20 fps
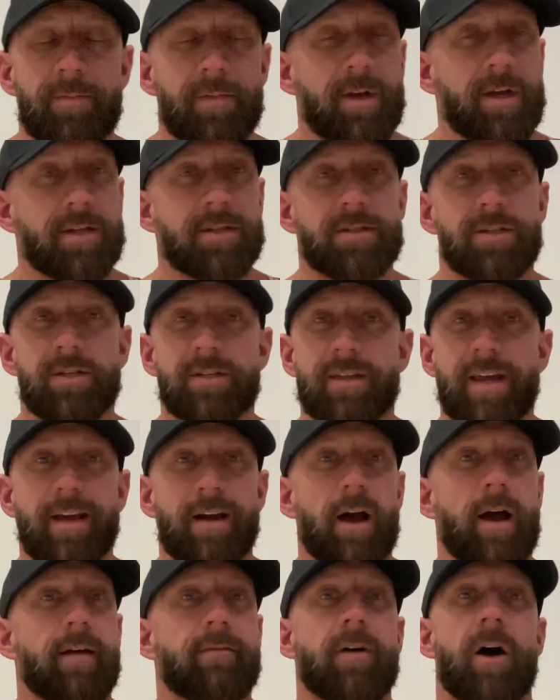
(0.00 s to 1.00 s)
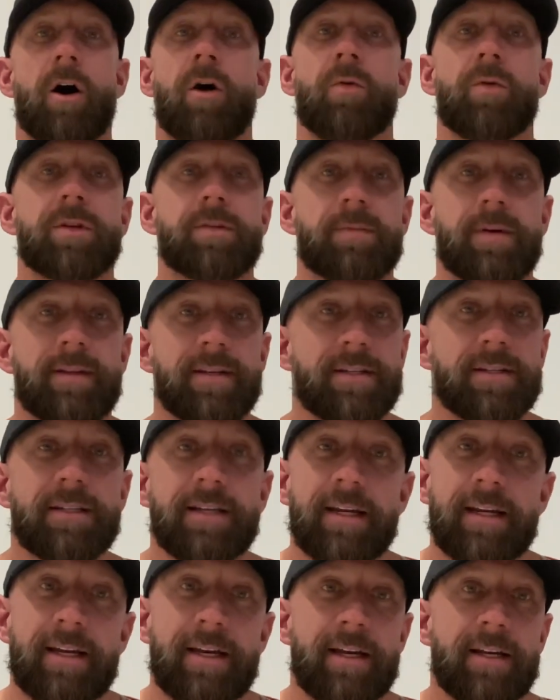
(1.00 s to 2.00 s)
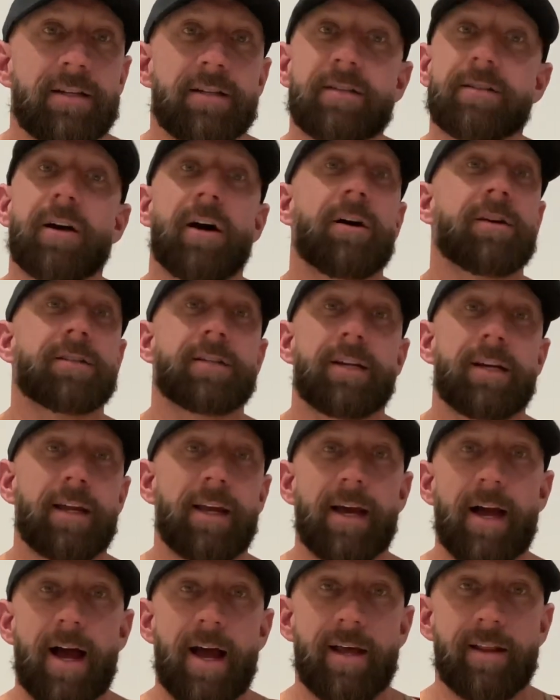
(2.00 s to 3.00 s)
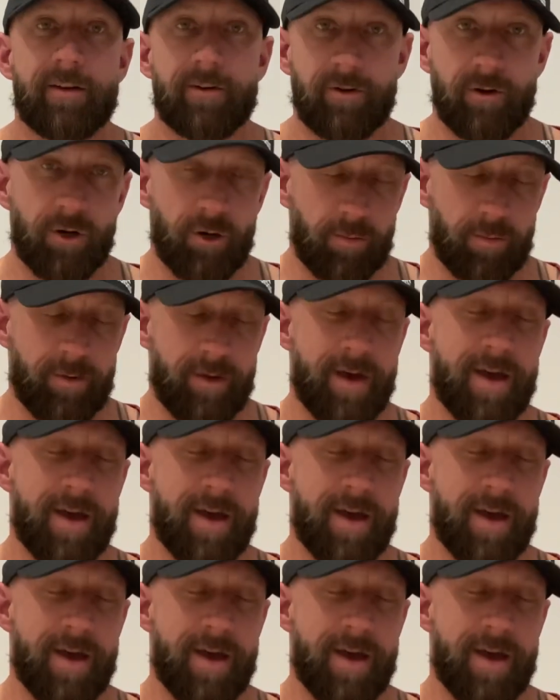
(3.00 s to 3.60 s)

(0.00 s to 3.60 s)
It's just like I've always been the tall, skinny guy in the group.